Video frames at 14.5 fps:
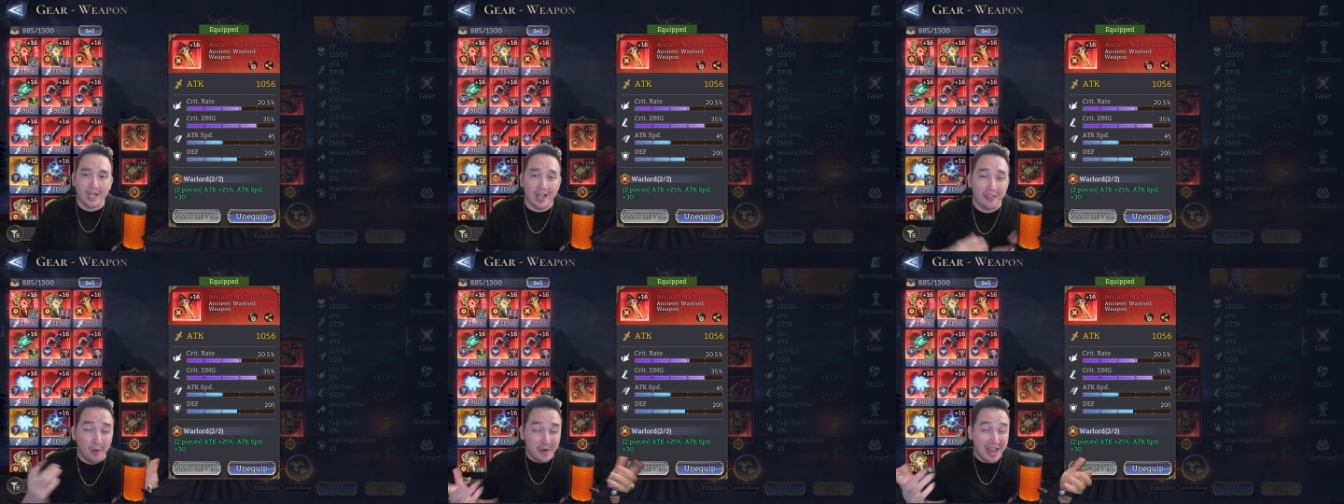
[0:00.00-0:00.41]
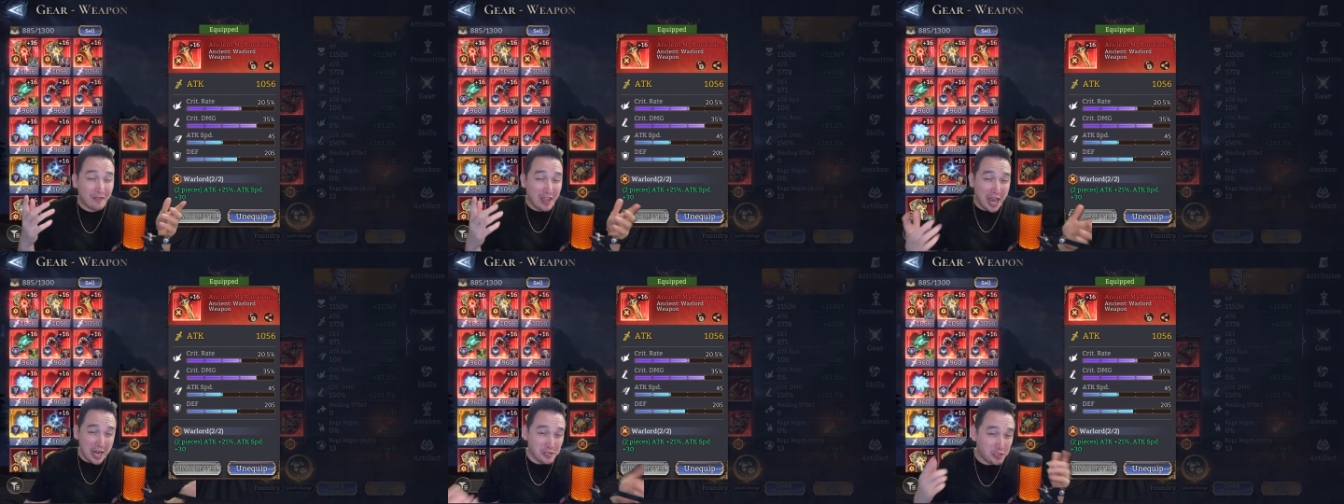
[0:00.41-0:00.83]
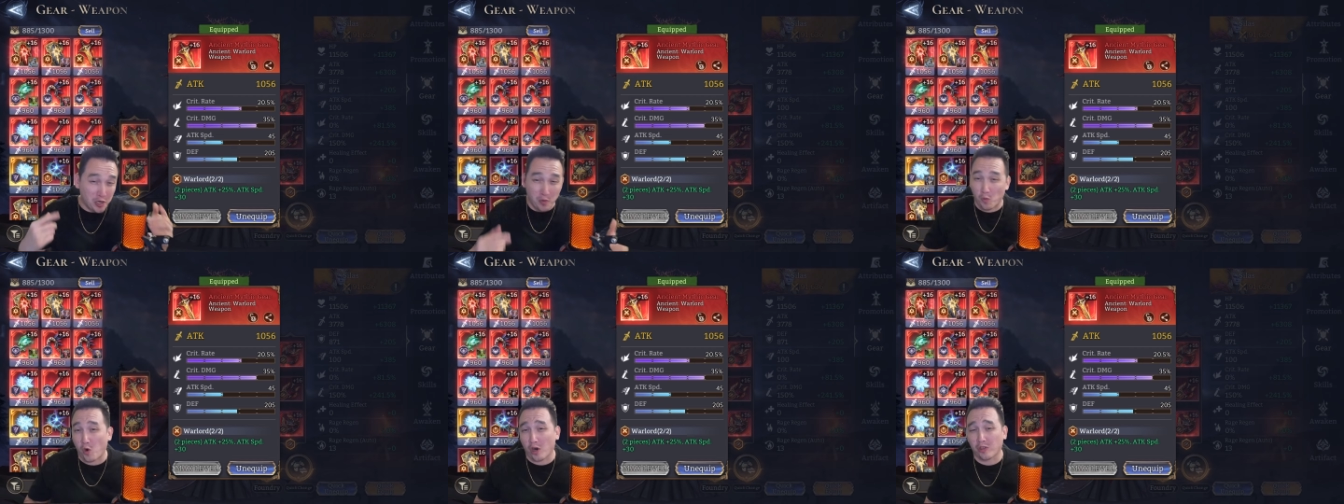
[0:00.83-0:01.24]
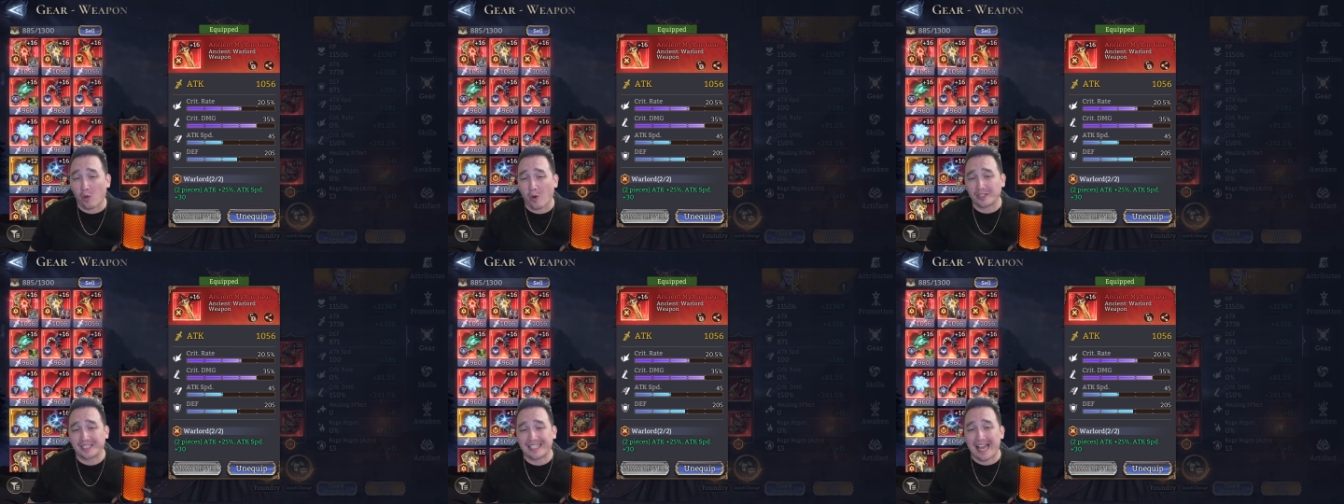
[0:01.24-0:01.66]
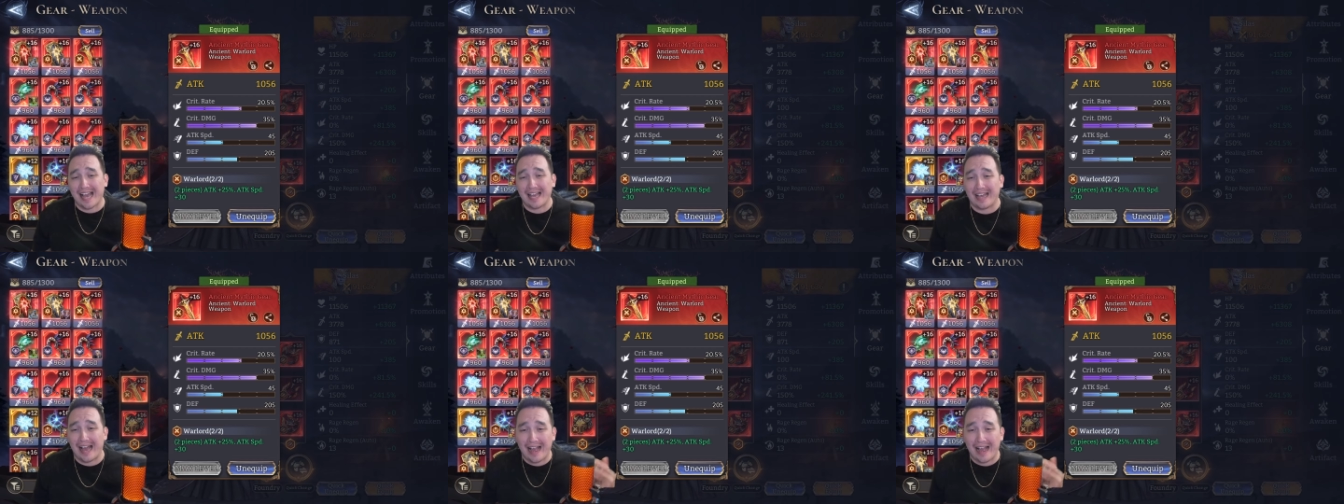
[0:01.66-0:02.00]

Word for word: And then we have the Ancient Warlord set.